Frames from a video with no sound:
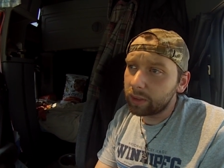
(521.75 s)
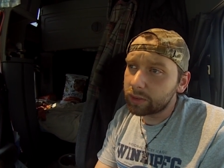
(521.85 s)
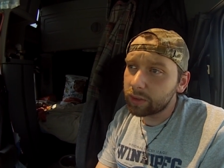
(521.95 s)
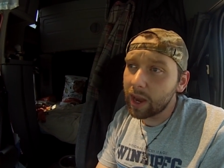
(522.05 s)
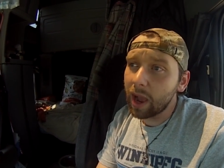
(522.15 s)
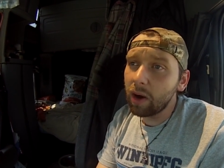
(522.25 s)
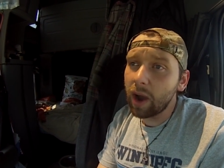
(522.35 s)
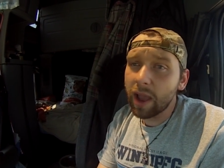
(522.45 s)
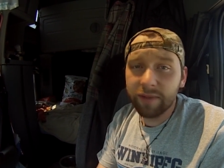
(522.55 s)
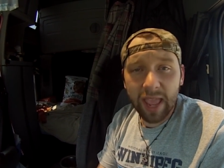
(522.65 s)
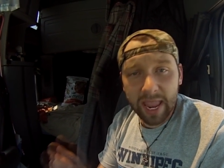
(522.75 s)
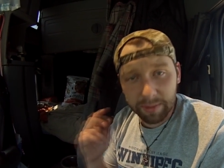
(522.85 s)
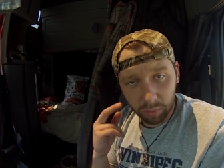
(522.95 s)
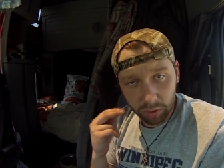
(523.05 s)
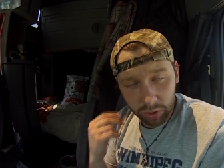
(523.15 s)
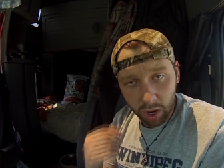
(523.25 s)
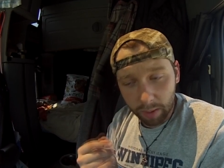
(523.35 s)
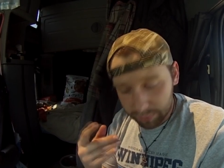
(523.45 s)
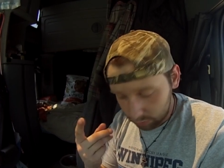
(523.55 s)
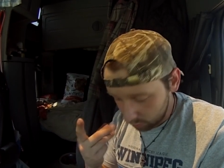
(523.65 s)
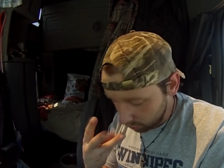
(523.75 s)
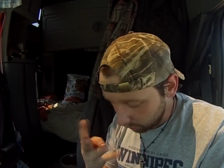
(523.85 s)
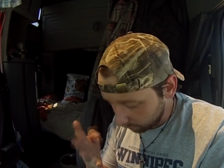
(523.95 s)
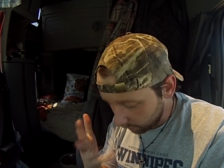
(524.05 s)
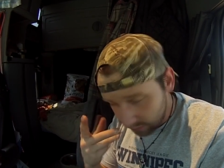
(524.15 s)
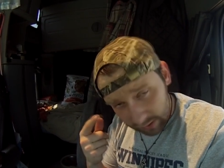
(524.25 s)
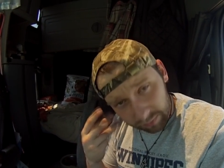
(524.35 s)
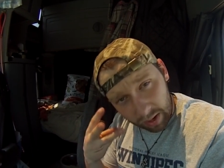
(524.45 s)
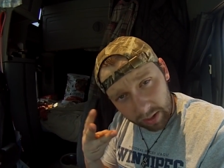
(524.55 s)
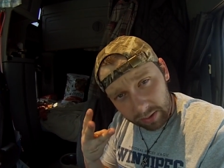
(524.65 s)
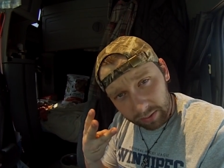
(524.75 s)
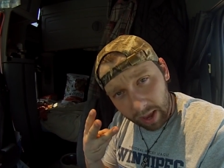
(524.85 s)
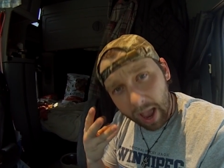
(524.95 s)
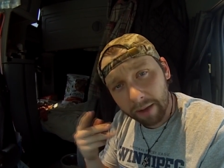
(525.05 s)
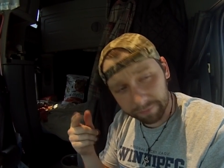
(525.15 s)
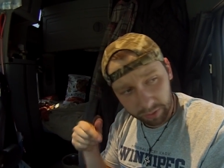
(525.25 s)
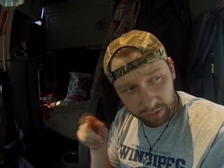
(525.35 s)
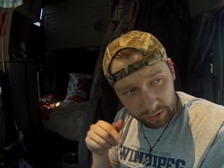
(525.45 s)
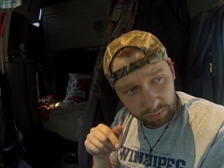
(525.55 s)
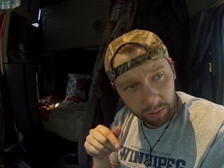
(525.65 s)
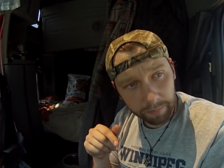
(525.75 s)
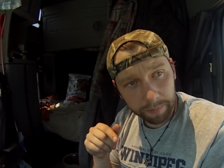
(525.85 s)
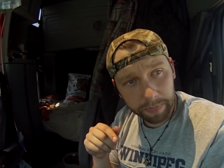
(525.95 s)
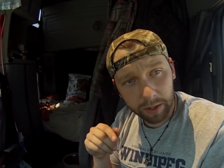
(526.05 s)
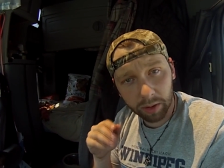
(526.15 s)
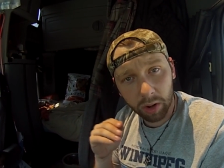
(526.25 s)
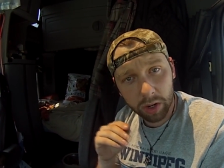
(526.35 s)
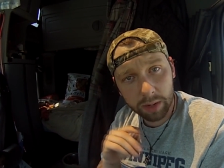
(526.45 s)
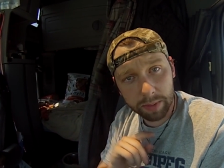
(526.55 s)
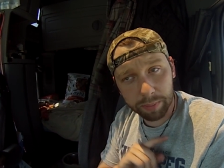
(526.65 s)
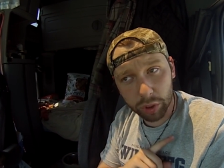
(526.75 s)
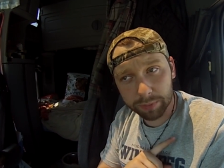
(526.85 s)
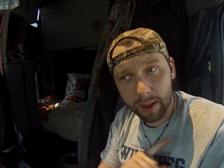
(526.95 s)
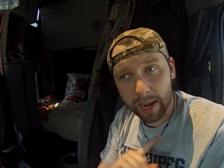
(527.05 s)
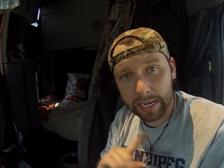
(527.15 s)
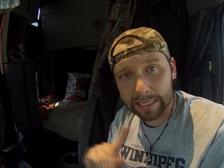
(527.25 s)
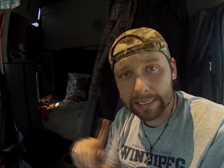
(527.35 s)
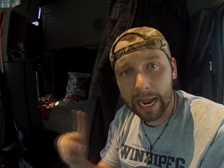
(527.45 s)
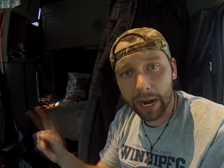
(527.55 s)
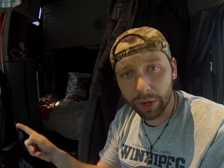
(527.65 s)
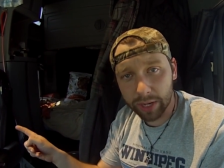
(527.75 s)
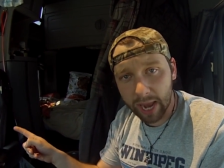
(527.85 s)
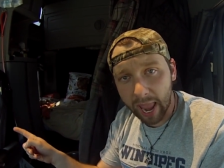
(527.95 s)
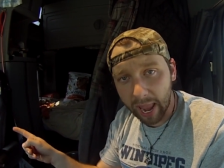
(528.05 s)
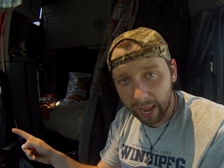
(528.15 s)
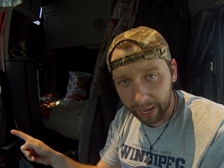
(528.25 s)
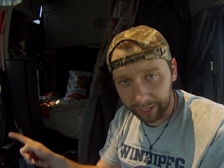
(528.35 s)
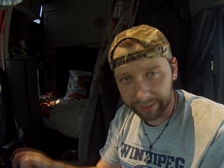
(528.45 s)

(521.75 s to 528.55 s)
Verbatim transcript: So now I have 8 more drops. 1, 2, 3, 4, 5, 6, 7, 8. After this one. That are all going to be pushed back an entire day.